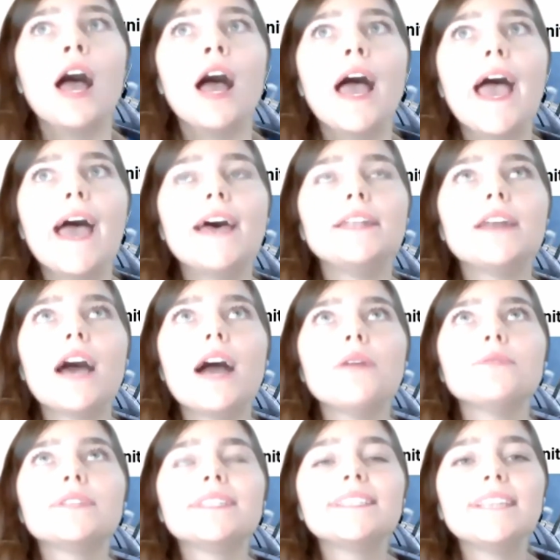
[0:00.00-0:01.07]
And I
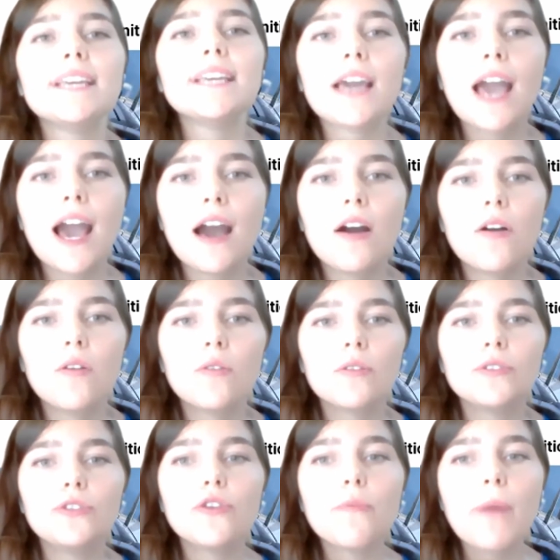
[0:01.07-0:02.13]
was seeing how
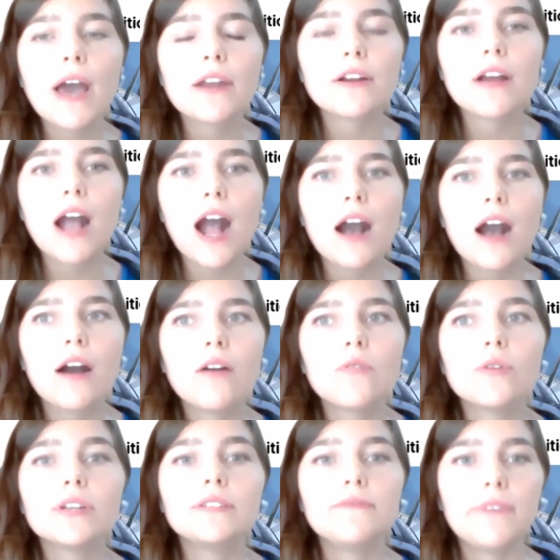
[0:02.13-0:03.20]
no matter
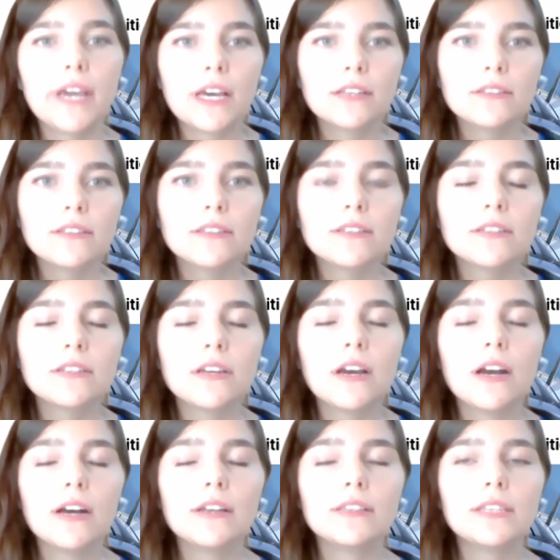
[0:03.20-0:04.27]
how advanced
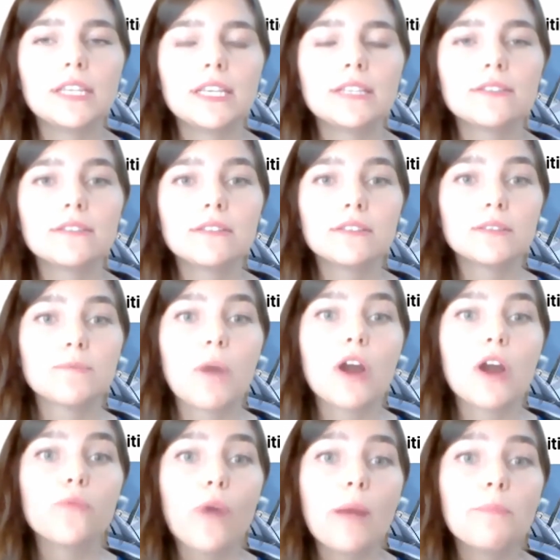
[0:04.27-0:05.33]
these
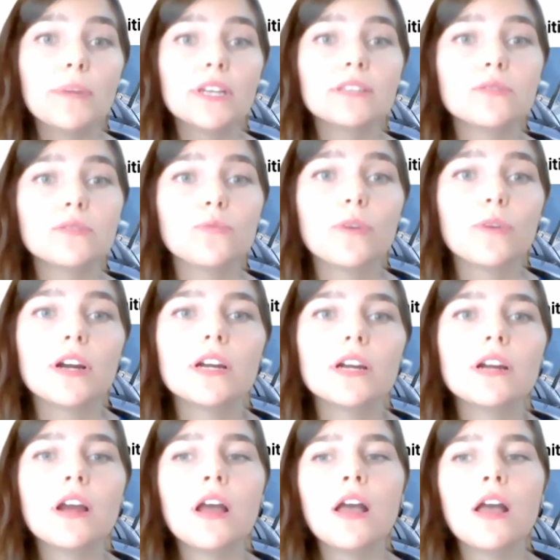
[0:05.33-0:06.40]
smart weapons
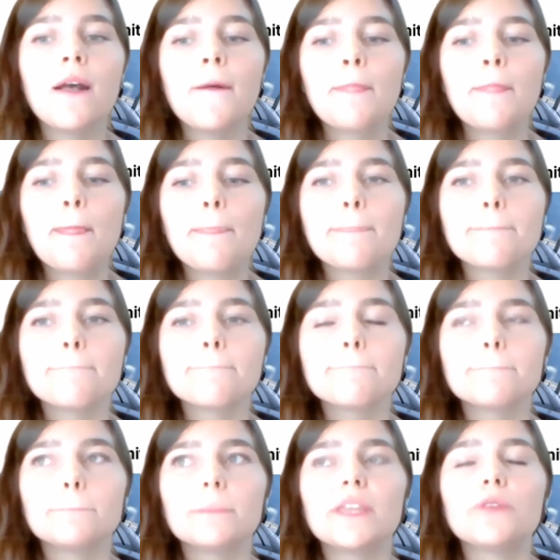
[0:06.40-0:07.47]
were,
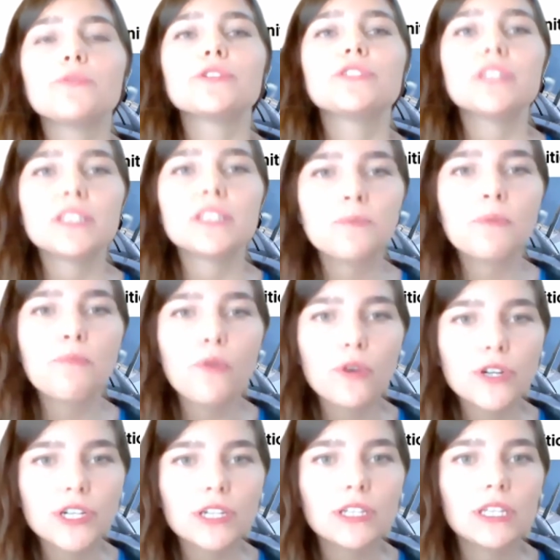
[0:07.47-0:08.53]
they were
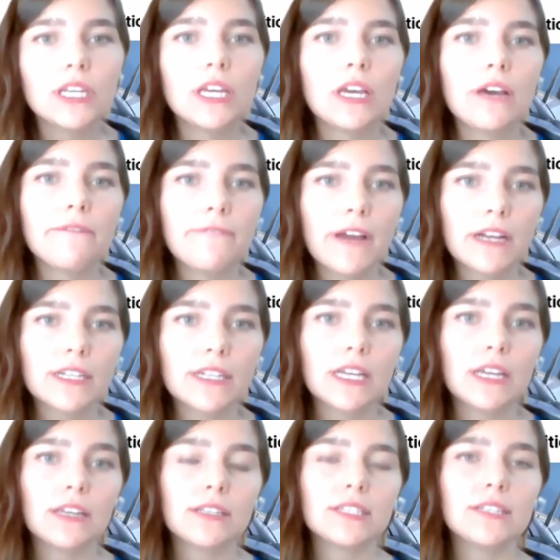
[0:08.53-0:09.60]
disproportionately
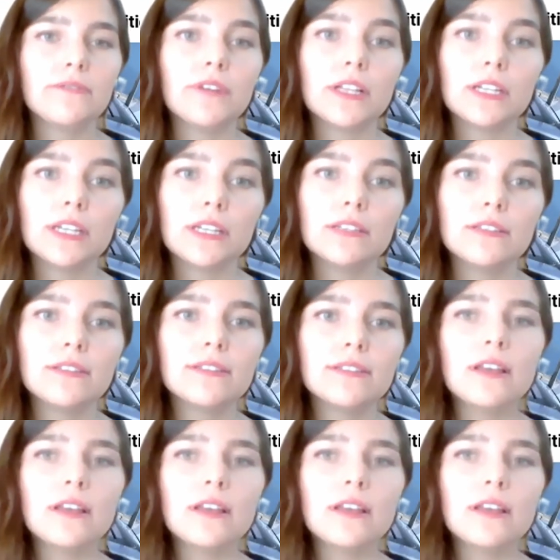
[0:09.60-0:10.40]
affecting civilians.